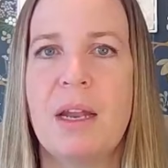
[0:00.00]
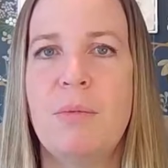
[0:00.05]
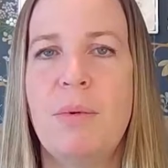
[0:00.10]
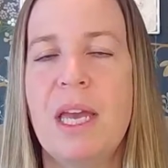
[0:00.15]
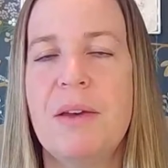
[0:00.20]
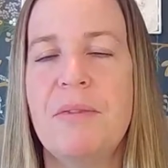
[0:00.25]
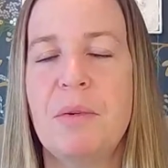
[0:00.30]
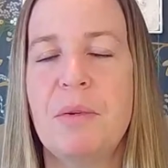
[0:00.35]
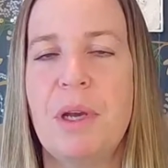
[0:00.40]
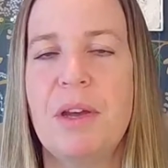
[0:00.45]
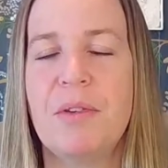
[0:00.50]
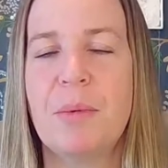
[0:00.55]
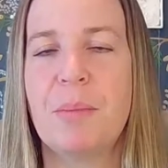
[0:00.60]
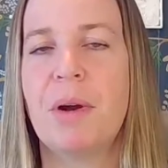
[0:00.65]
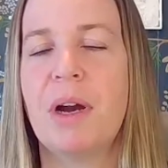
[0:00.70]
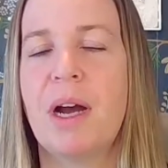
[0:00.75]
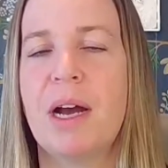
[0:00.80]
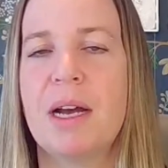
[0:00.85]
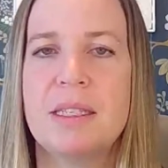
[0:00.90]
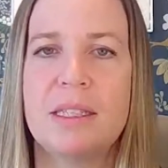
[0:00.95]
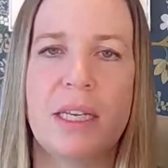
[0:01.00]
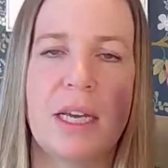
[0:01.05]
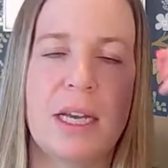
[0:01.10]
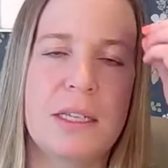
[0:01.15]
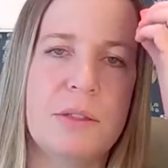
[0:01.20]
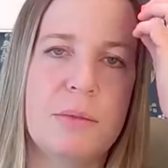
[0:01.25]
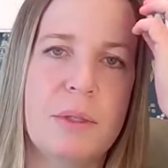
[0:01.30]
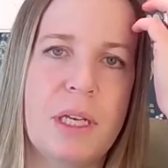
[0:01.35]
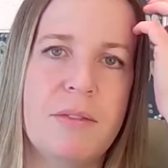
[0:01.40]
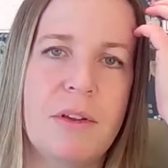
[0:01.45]
And we have a
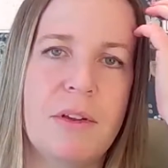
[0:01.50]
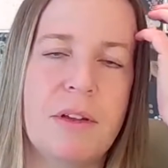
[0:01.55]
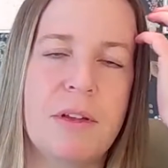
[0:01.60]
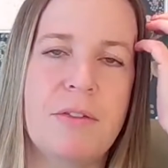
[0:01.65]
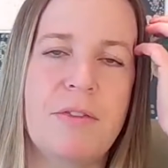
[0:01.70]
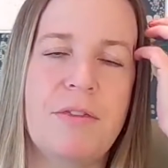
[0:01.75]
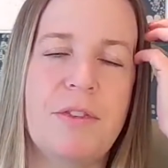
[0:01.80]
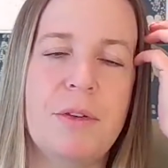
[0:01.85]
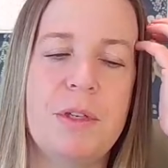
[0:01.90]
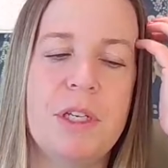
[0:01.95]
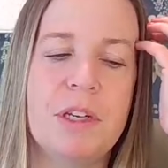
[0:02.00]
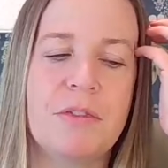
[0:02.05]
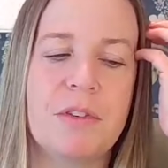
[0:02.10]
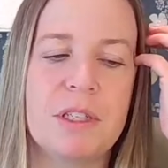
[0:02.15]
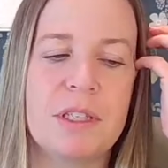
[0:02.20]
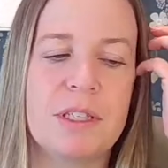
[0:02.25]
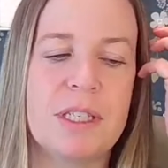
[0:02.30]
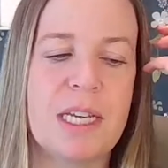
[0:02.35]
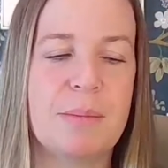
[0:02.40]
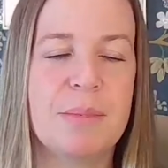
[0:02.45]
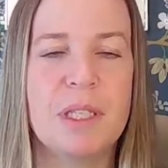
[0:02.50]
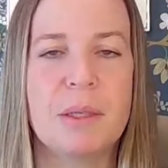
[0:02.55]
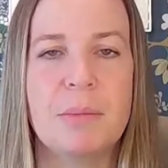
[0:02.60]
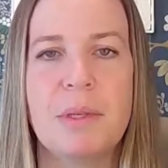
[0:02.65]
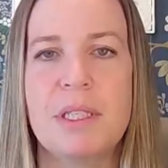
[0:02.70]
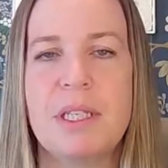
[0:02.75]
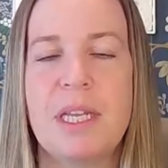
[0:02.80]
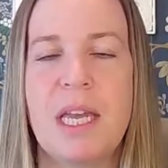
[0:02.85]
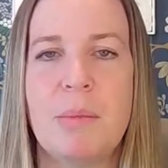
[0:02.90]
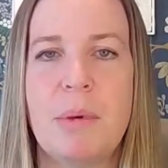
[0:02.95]
process. We have a few different steps that
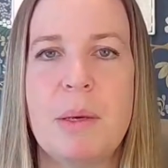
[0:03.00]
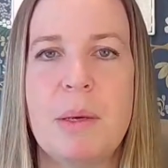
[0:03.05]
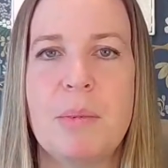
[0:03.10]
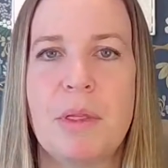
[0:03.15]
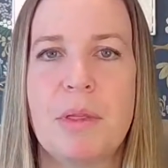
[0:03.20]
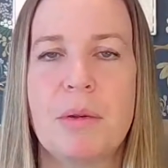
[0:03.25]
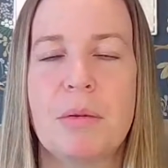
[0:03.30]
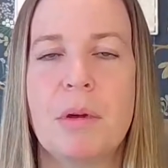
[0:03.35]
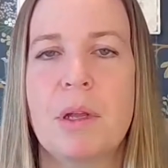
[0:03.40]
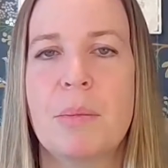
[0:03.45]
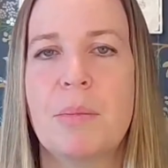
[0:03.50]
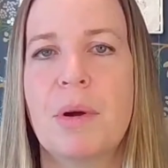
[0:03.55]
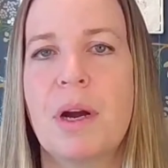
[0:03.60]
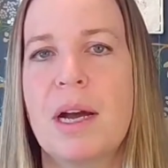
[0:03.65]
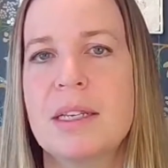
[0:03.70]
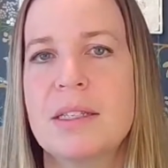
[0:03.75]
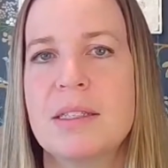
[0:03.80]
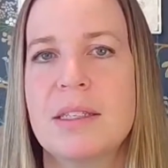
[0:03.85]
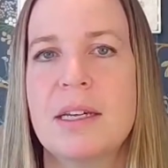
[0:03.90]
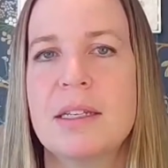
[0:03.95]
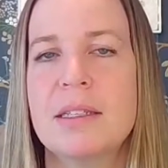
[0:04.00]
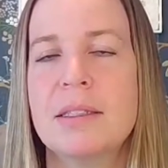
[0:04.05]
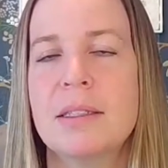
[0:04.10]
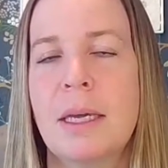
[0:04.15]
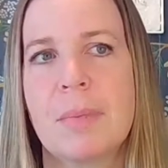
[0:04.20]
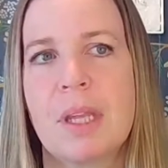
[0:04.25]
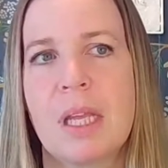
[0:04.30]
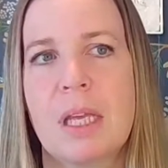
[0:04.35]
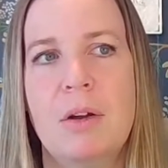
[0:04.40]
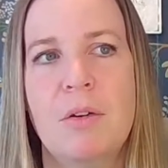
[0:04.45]
we take people through a process.
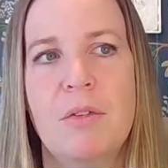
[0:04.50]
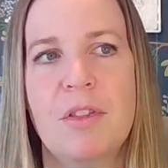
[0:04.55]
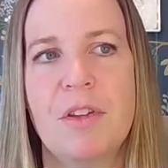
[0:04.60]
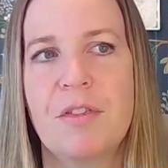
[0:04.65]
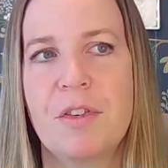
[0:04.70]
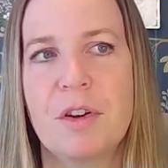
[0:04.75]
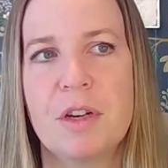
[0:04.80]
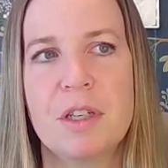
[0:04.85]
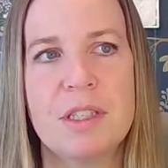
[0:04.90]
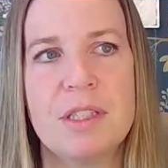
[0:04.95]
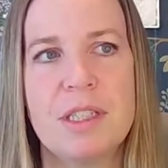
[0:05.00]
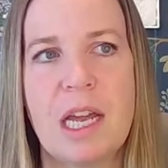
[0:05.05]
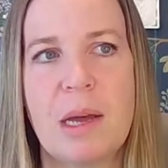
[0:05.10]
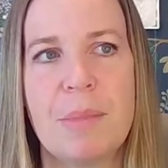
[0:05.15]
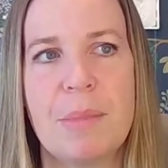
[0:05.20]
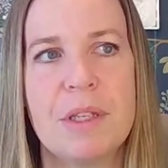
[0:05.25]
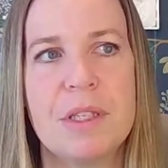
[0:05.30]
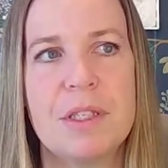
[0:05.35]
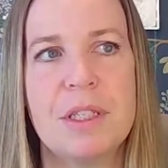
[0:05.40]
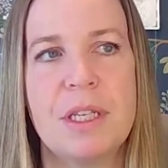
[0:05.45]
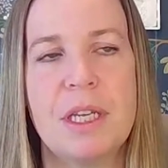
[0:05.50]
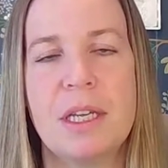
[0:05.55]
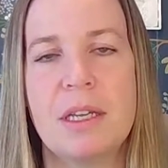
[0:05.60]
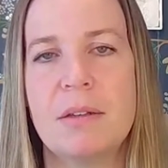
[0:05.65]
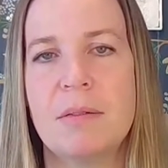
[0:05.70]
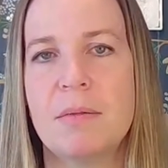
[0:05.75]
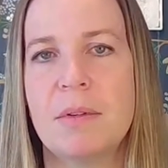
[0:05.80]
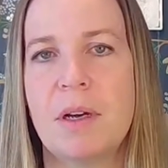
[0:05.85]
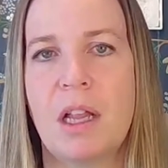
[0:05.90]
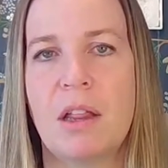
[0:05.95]
The first step is to
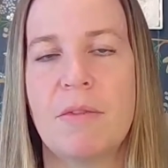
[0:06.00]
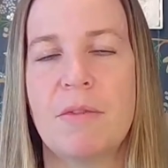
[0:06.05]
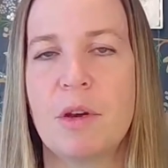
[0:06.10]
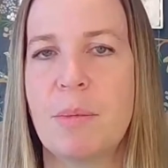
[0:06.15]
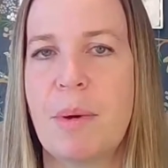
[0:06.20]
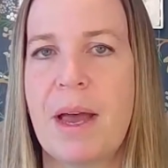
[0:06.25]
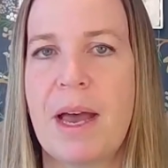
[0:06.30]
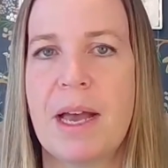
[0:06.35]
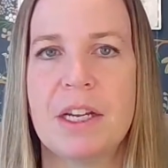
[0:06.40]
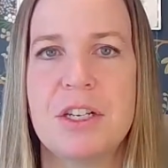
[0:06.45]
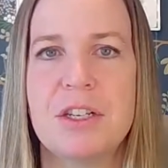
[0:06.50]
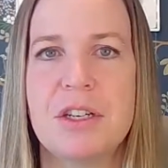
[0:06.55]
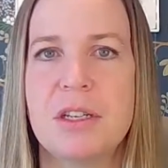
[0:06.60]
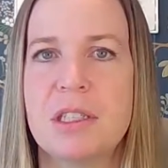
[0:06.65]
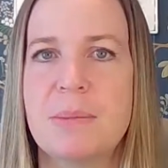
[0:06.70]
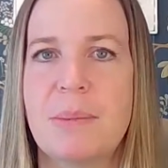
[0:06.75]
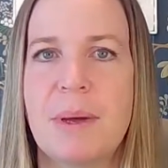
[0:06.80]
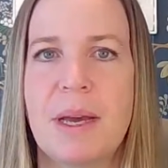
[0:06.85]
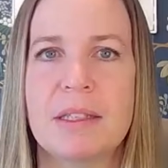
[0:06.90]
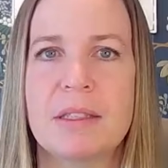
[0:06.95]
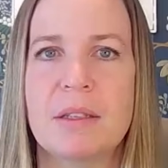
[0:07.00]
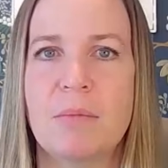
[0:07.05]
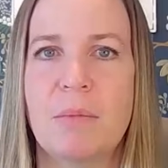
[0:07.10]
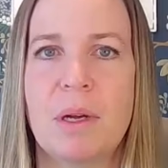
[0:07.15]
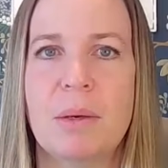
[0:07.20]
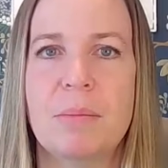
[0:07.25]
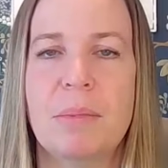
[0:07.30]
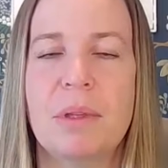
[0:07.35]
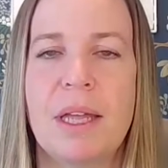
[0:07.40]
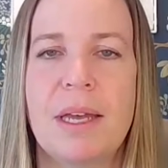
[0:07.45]
get all of your packaging specs in
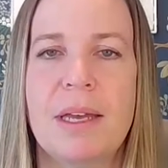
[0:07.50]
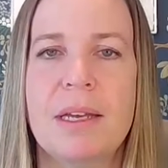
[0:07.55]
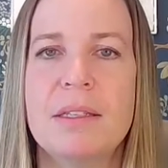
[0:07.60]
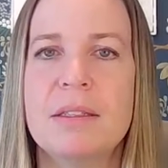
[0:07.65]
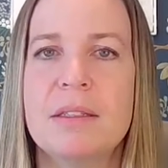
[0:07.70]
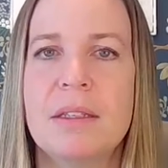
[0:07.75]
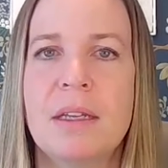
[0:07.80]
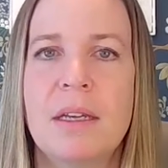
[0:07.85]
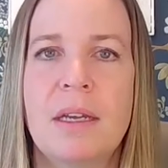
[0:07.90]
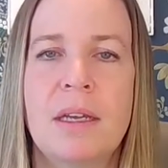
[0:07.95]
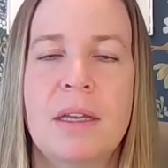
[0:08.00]
one place.